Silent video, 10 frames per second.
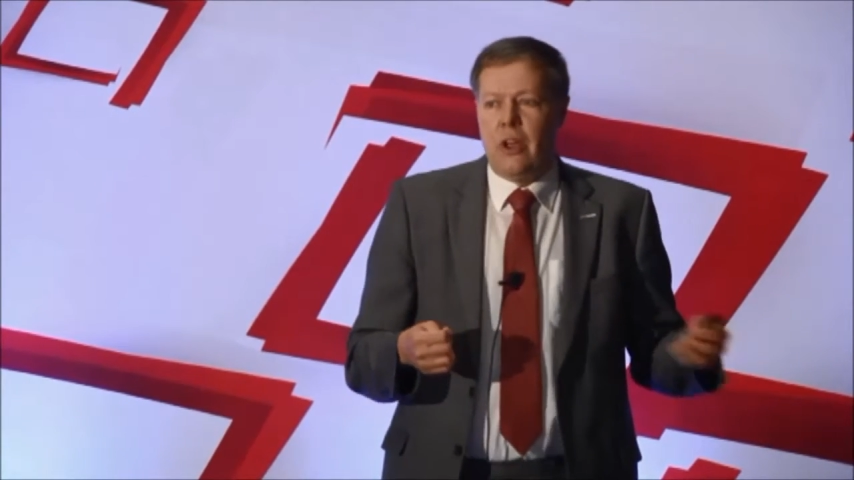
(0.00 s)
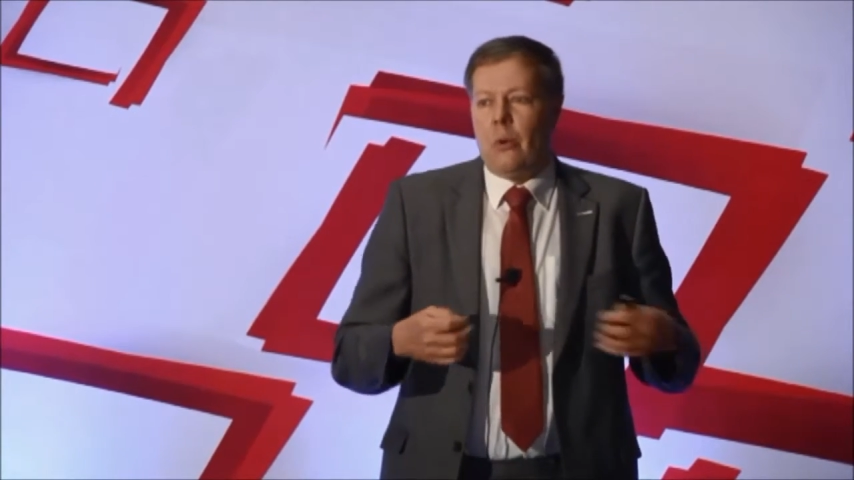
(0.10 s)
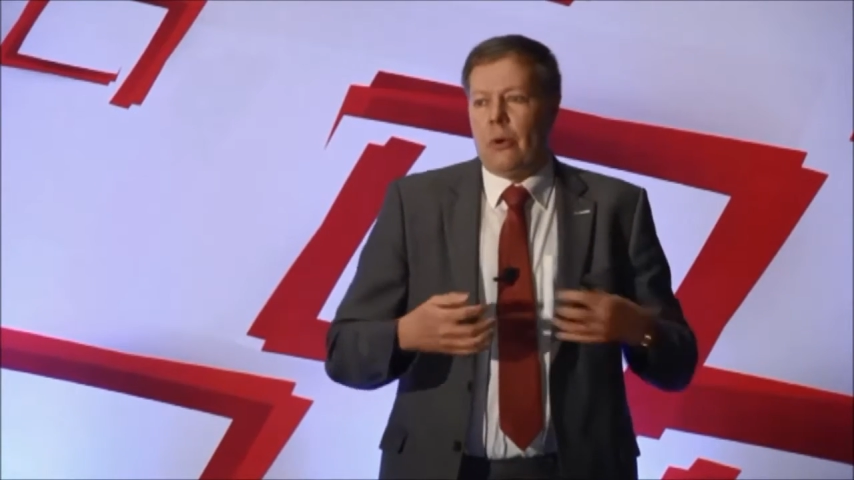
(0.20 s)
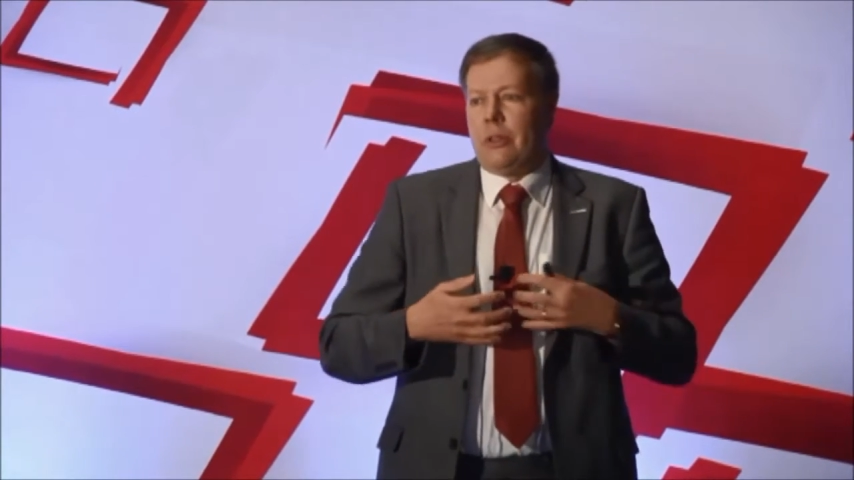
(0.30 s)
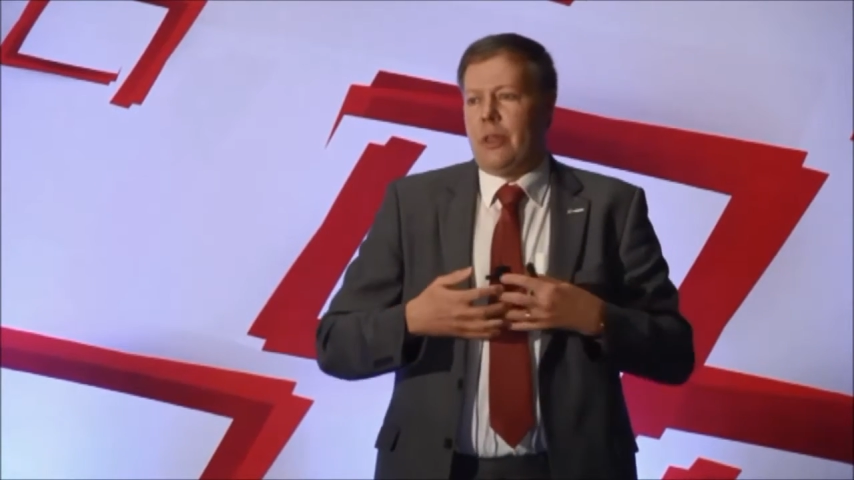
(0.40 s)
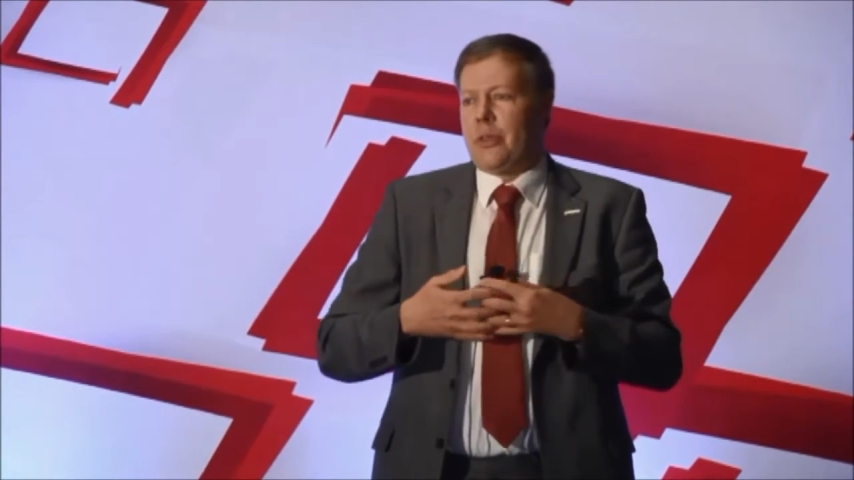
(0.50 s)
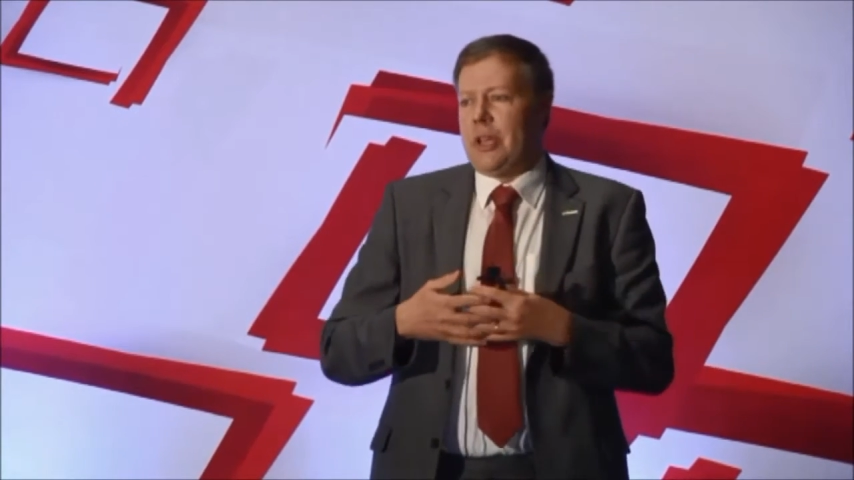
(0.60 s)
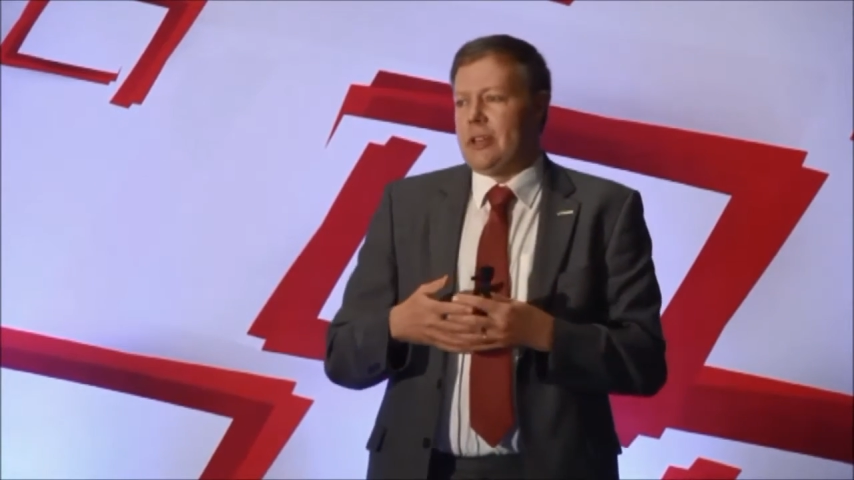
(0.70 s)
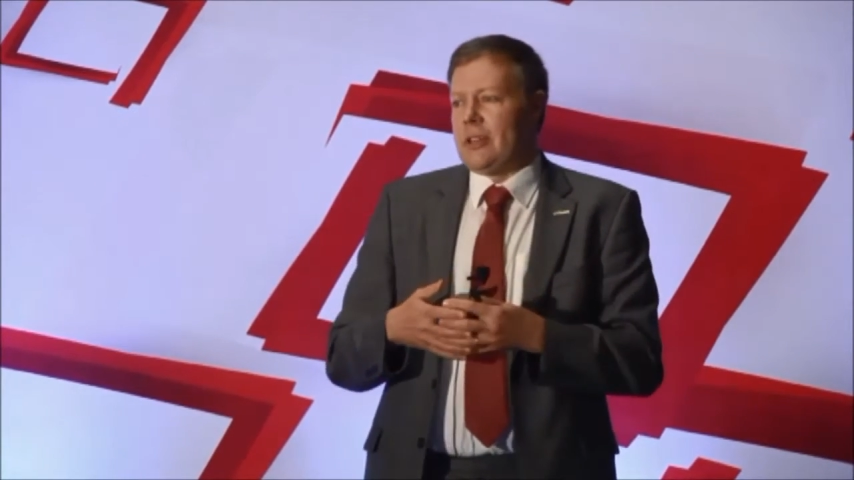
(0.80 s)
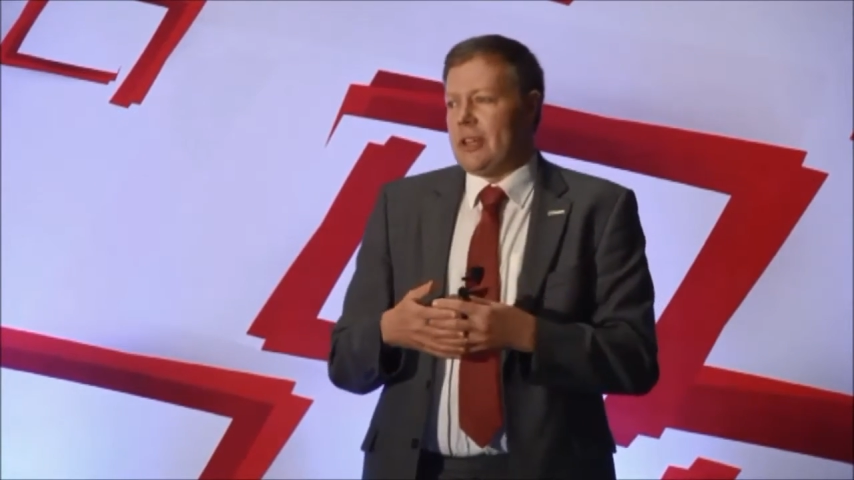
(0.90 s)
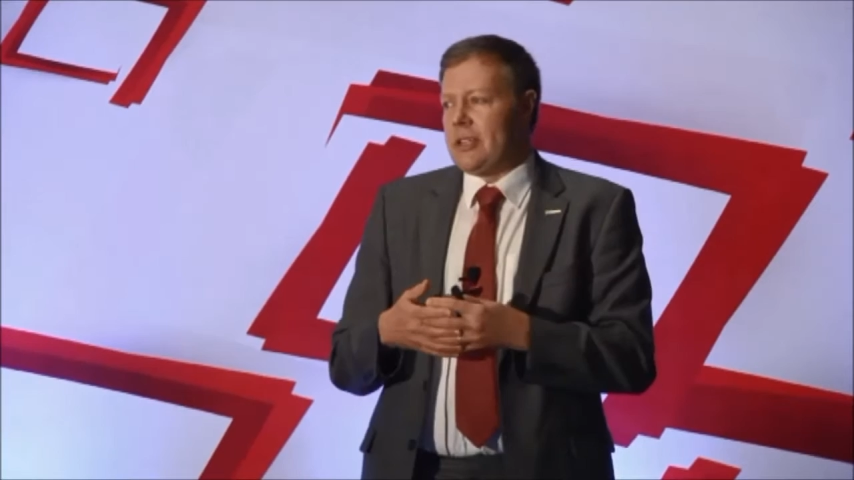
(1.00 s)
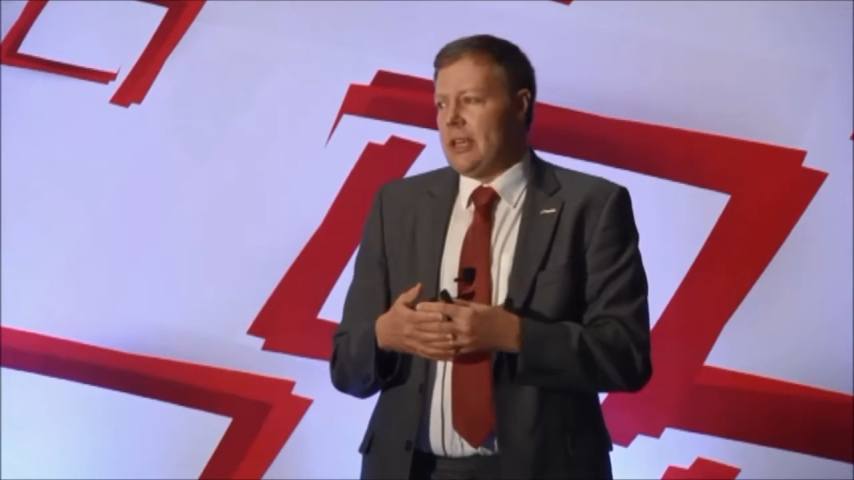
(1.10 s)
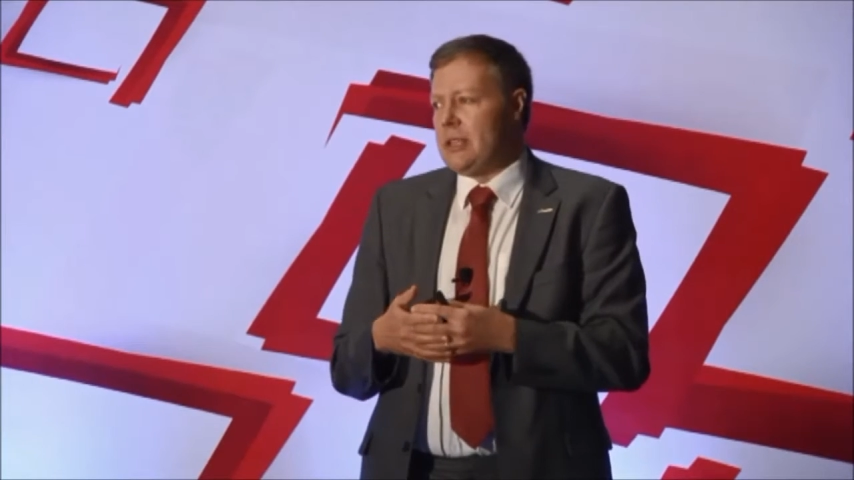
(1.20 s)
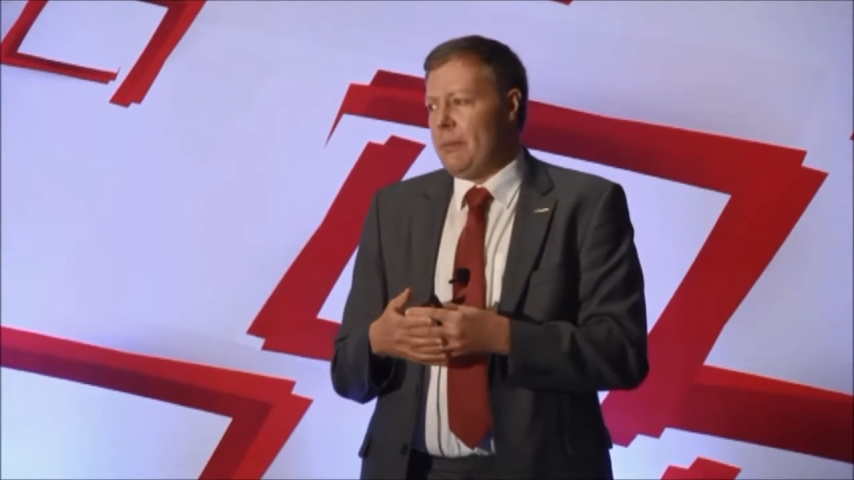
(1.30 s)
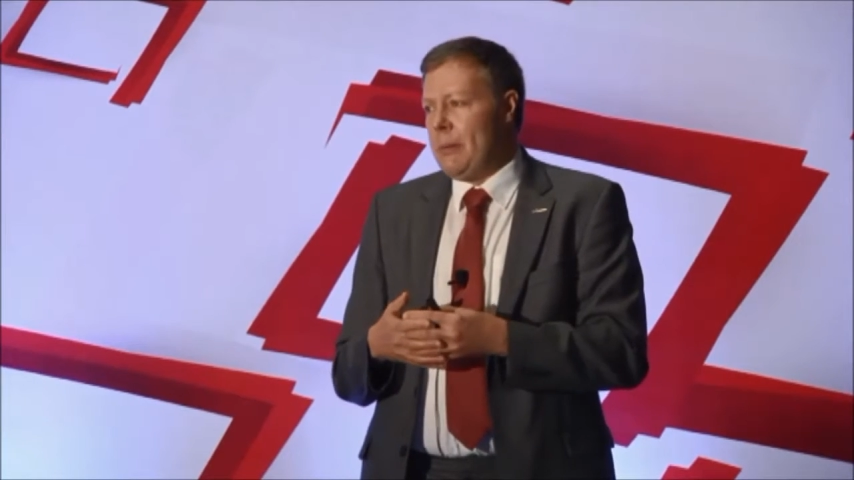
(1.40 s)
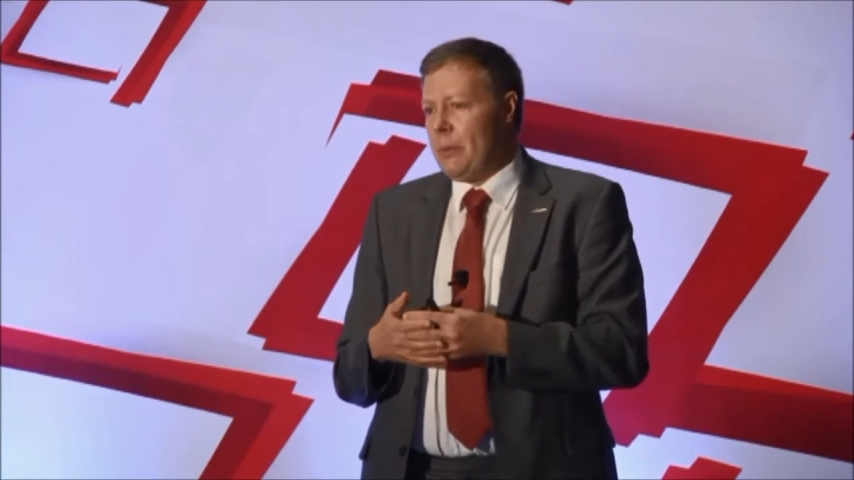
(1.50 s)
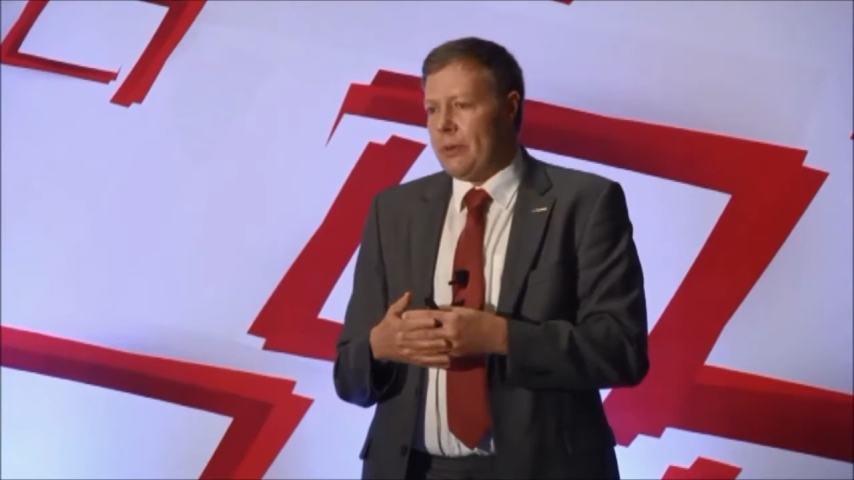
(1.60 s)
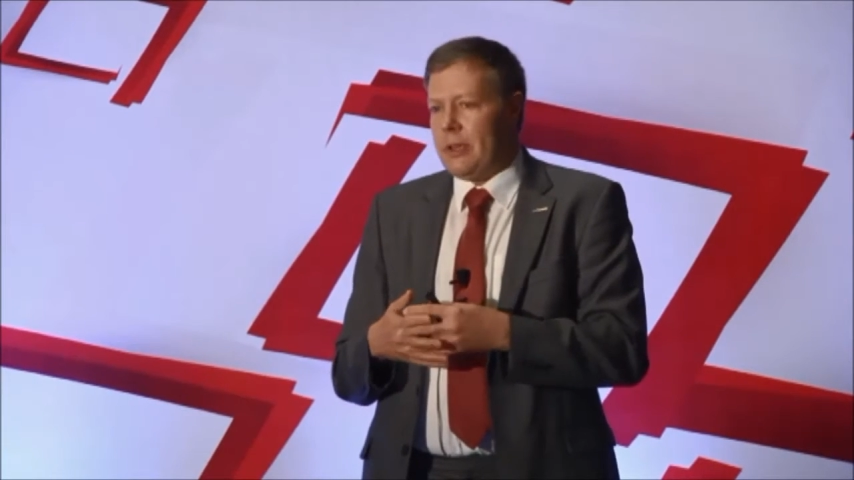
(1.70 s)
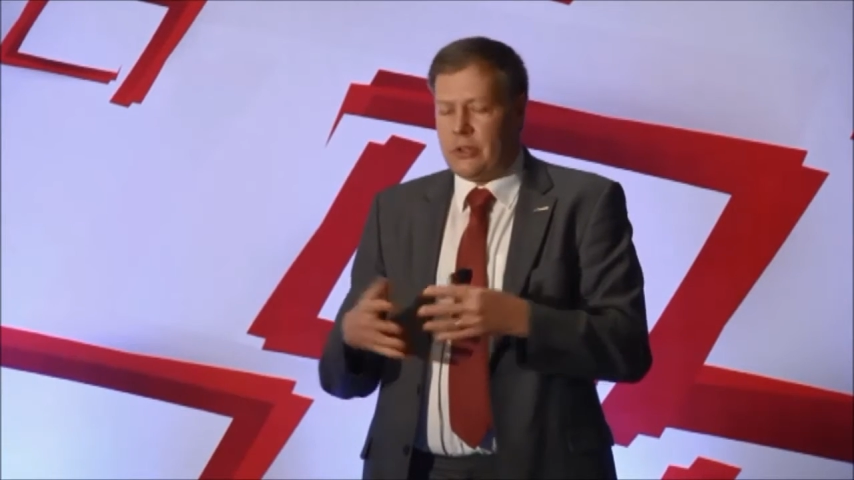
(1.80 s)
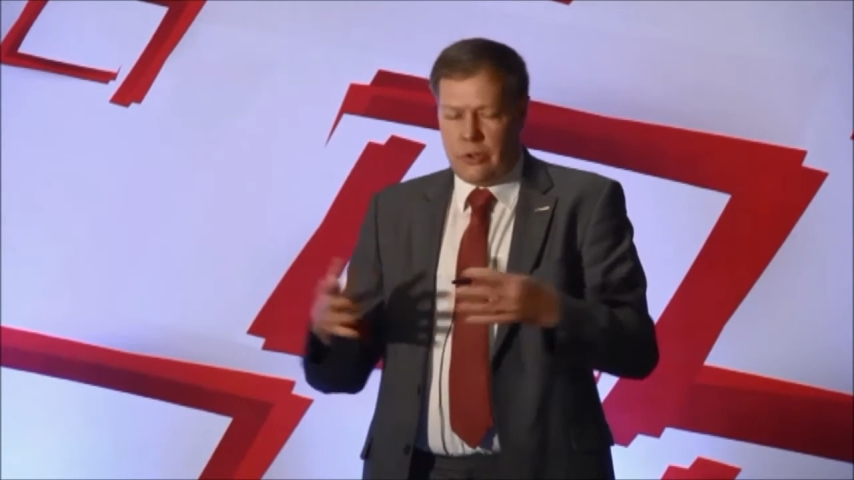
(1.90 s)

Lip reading: One of the things I say to people when they